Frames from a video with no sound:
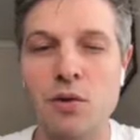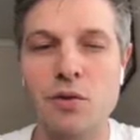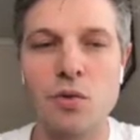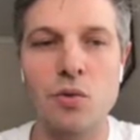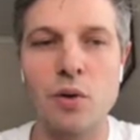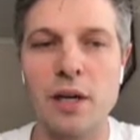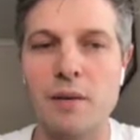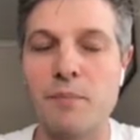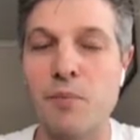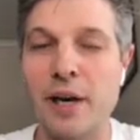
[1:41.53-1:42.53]
to
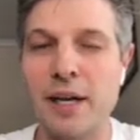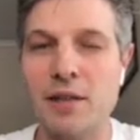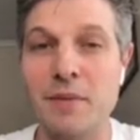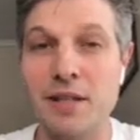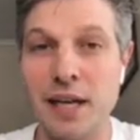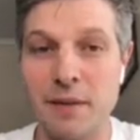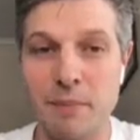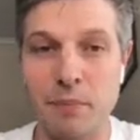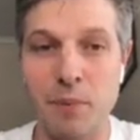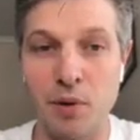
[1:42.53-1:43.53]
break the metallic
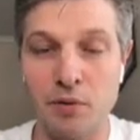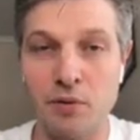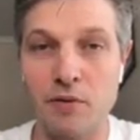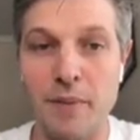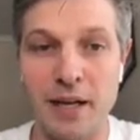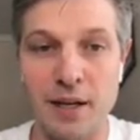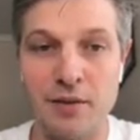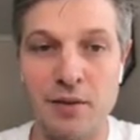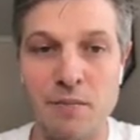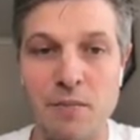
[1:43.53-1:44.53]
bonds of
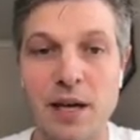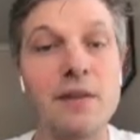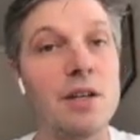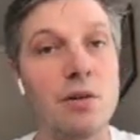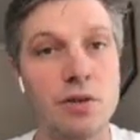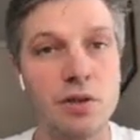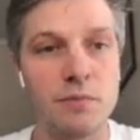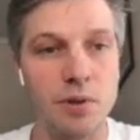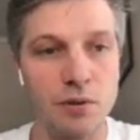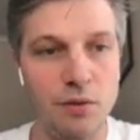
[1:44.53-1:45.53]
magnesium and the oxygen
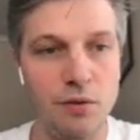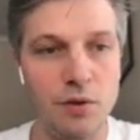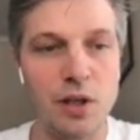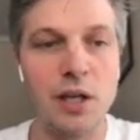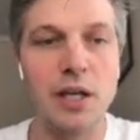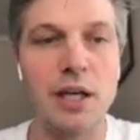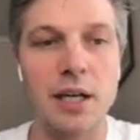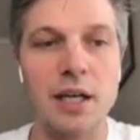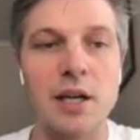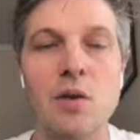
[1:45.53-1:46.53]
bonds,
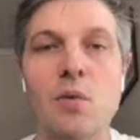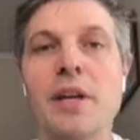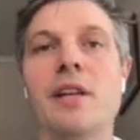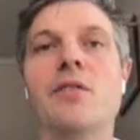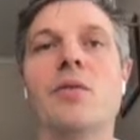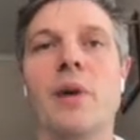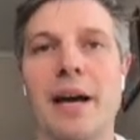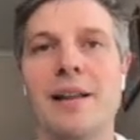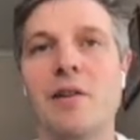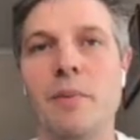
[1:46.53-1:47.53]
we need to
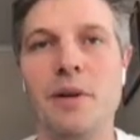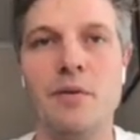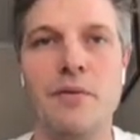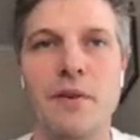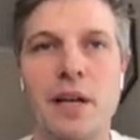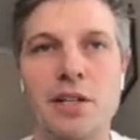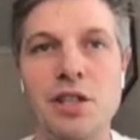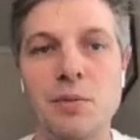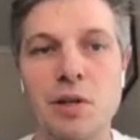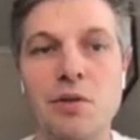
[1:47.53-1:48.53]
add a little bit of
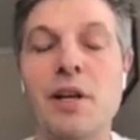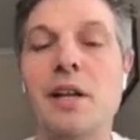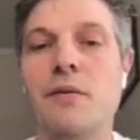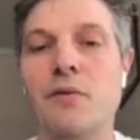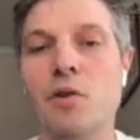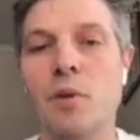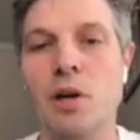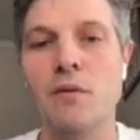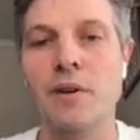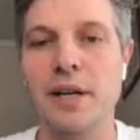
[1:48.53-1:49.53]
energy. We can do that in the form
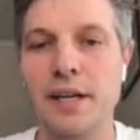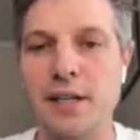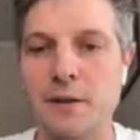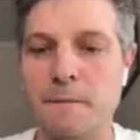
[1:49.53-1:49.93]
of heat.